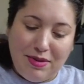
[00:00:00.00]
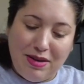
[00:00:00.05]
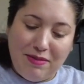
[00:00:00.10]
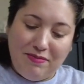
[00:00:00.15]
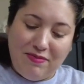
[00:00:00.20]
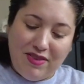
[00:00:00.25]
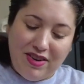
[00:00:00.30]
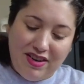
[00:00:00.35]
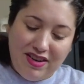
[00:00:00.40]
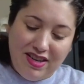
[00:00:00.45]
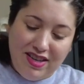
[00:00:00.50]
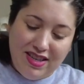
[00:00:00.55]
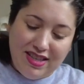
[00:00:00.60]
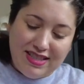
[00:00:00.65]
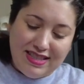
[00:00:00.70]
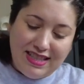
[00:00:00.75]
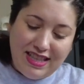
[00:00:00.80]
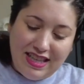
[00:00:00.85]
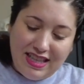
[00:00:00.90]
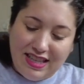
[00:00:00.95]
very
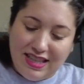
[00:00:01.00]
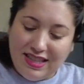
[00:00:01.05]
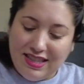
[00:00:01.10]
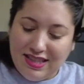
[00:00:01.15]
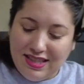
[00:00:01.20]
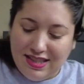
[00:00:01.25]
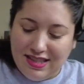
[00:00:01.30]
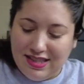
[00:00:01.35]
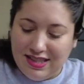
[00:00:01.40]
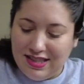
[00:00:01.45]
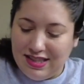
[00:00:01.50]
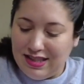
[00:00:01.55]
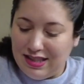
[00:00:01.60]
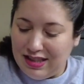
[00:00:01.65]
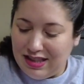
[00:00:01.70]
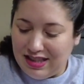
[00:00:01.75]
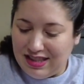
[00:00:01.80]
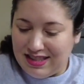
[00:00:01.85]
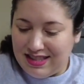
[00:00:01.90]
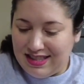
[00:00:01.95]
excited.
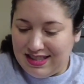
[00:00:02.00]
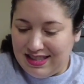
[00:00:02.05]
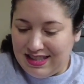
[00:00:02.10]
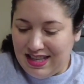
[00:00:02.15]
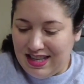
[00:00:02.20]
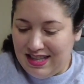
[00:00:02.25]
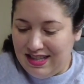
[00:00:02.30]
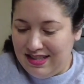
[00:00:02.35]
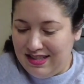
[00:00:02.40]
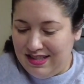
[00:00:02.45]
Let's see.